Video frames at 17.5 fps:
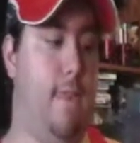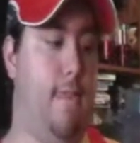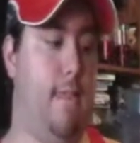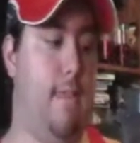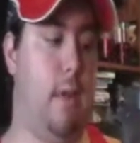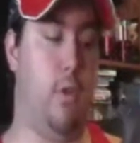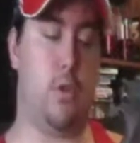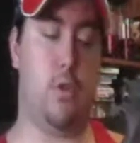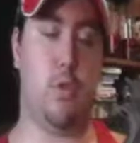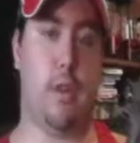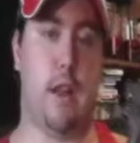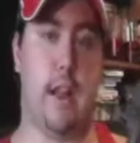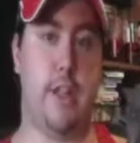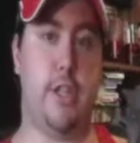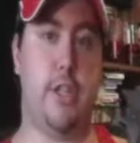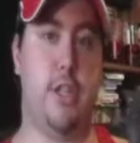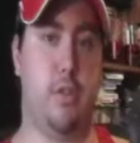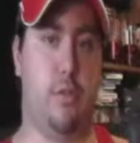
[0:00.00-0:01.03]
Now, which would I
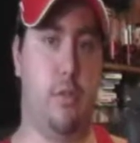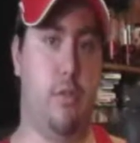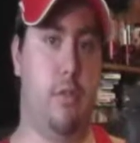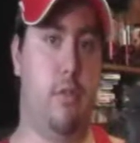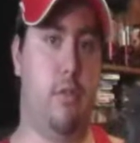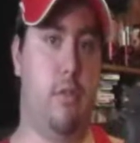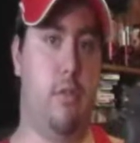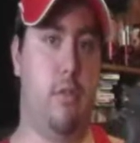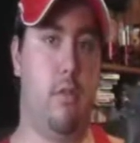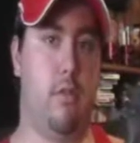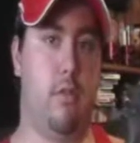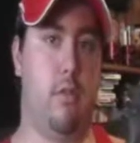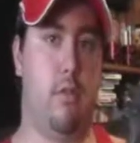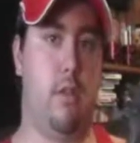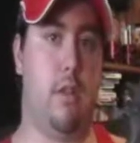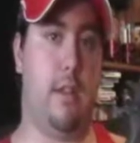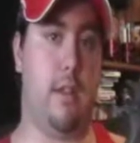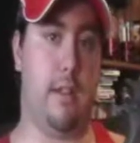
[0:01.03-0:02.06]
choose?
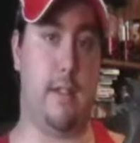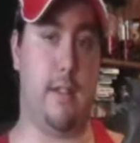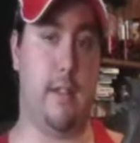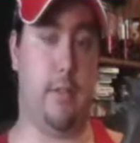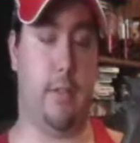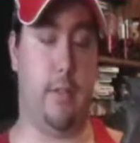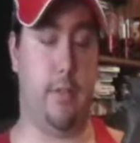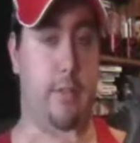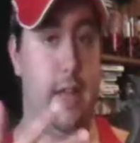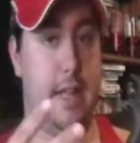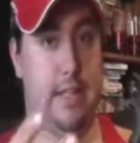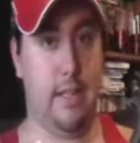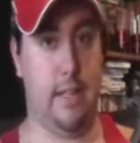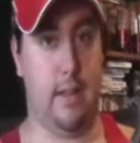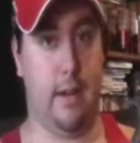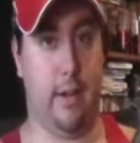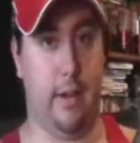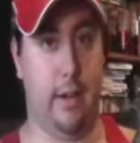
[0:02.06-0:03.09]
In a self-defense
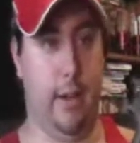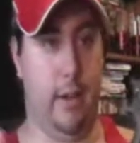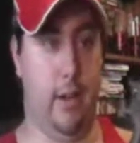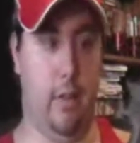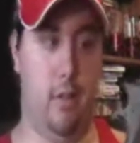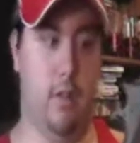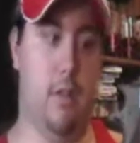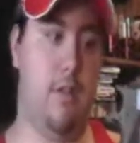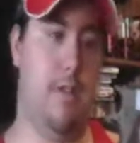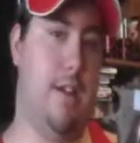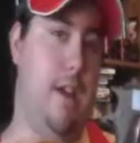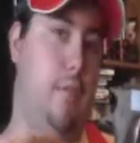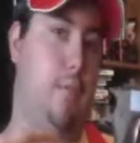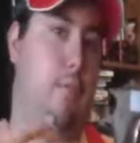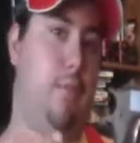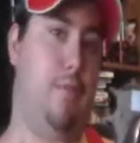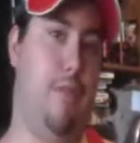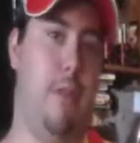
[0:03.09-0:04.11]
scenario,
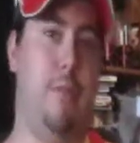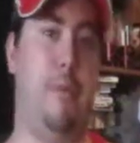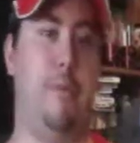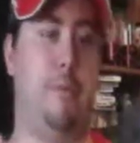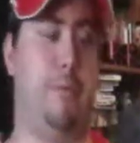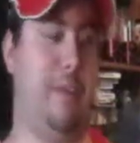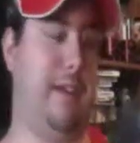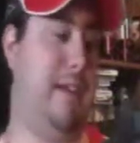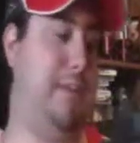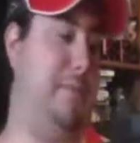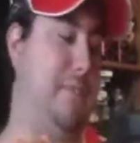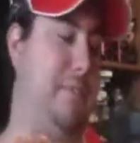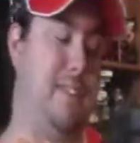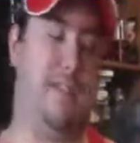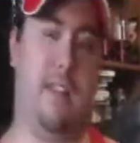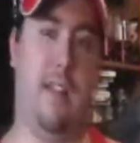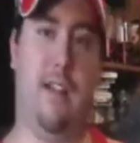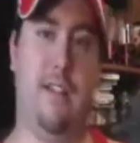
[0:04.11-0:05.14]
I'd probably pick up the
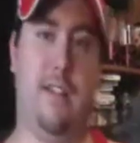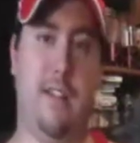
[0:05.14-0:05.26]
Glock,